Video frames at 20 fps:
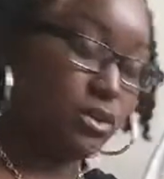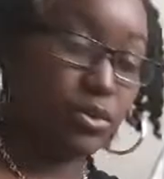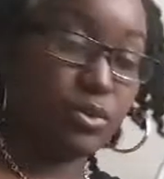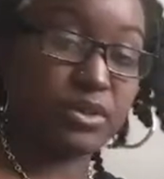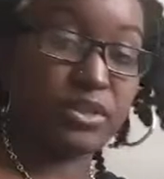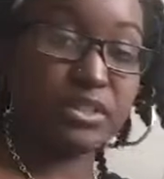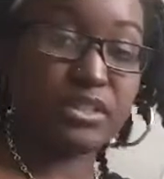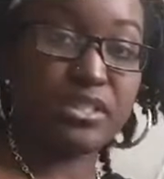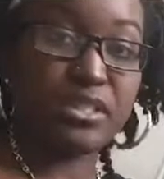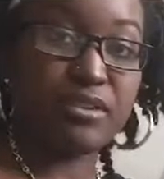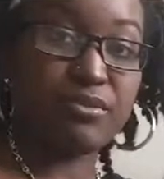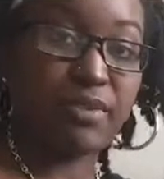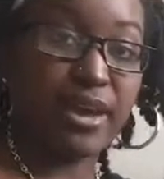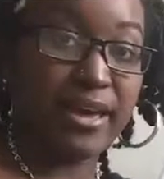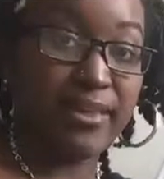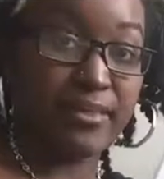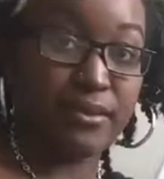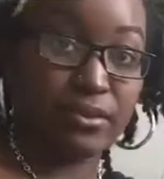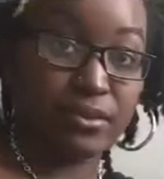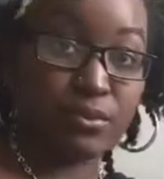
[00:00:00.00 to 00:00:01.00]
or the sheet
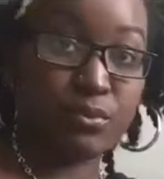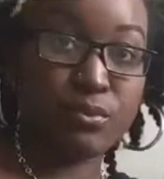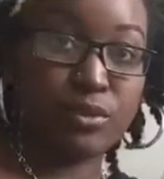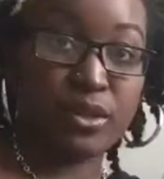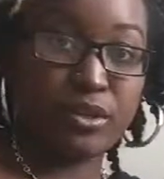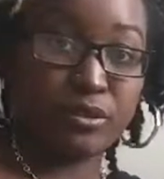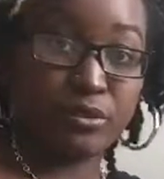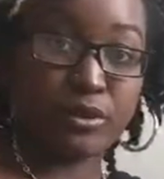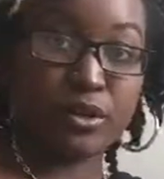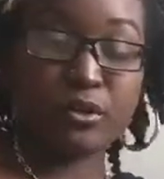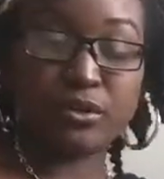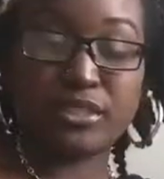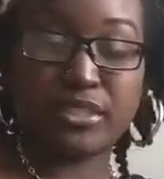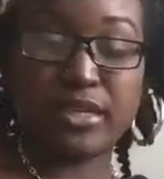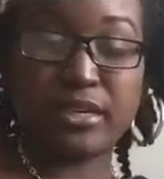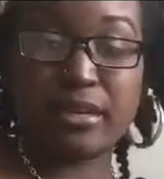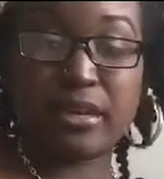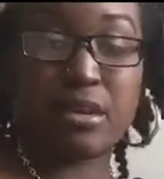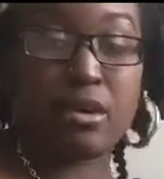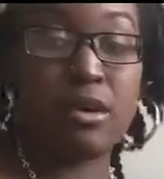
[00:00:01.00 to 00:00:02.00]
rather, when you go
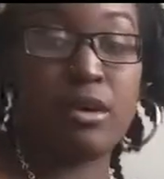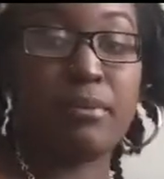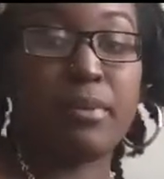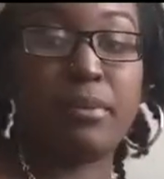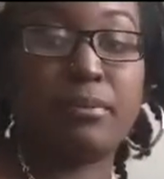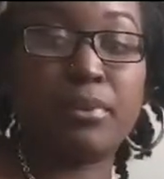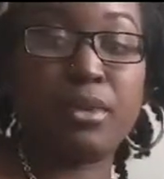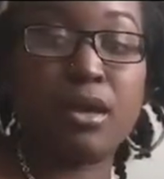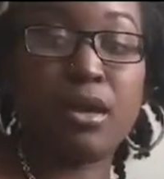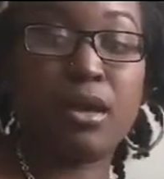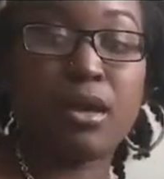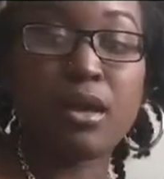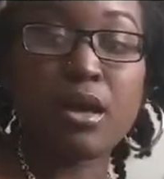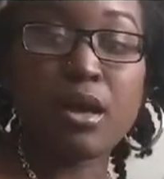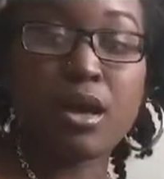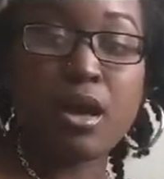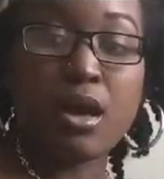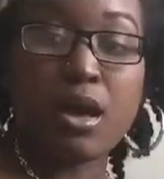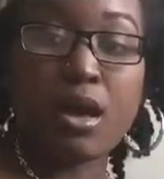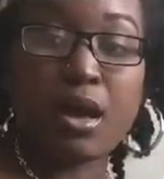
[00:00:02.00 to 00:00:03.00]
check it out on my blog.
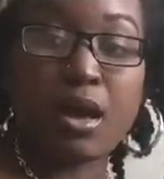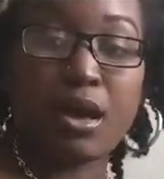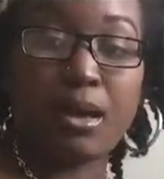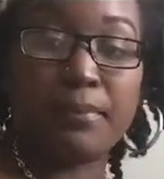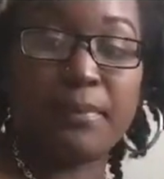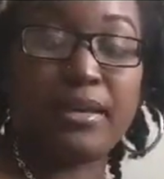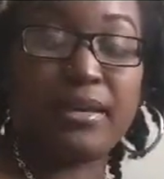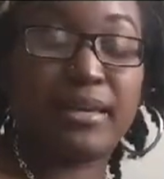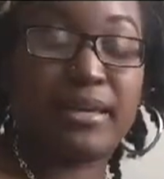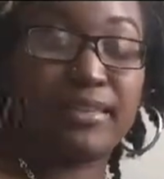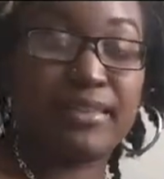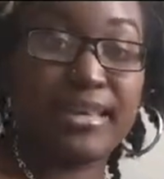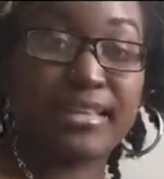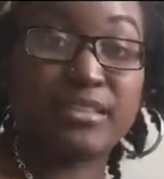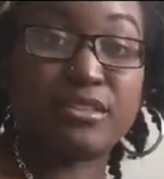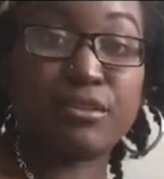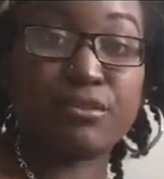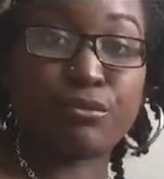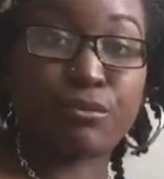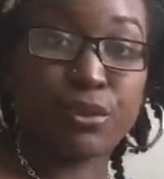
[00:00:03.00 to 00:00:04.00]
Again, that's
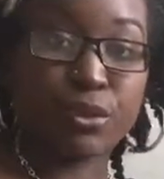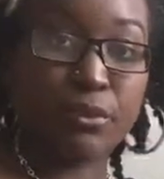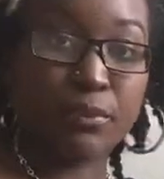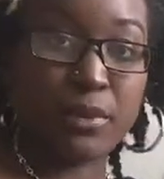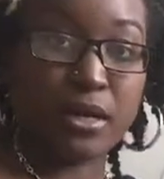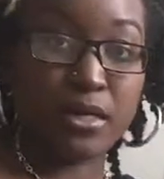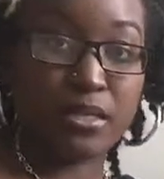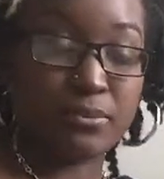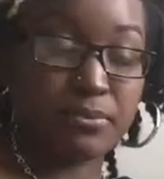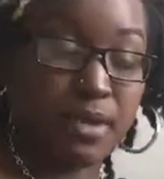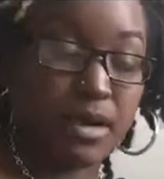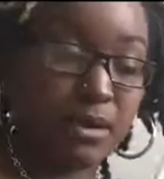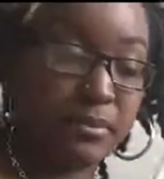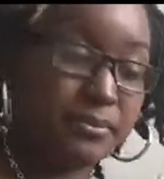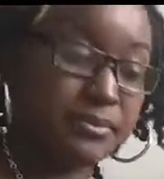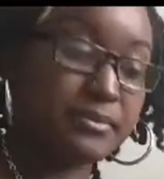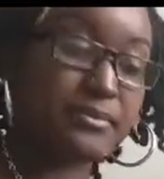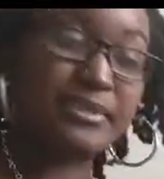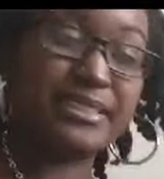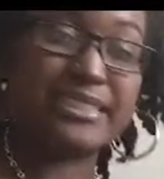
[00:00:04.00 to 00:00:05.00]

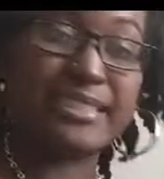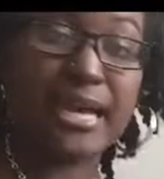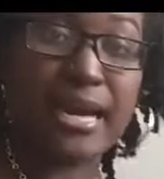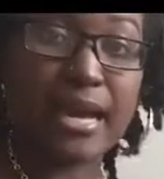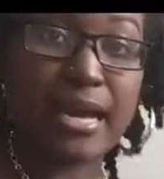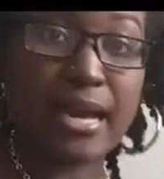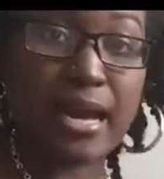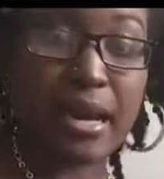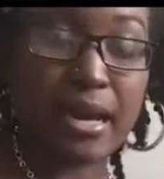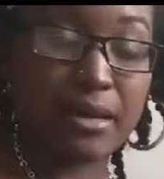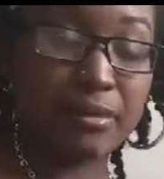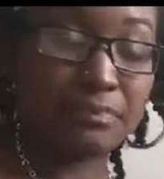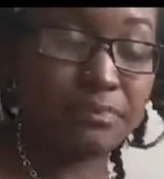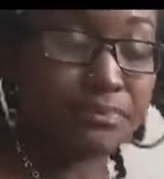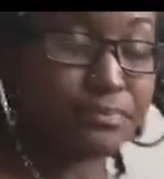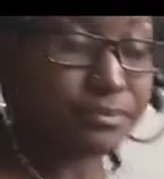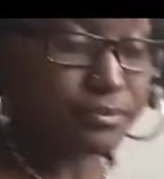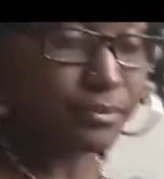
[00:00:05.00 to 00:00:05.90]
therealbossmom.com.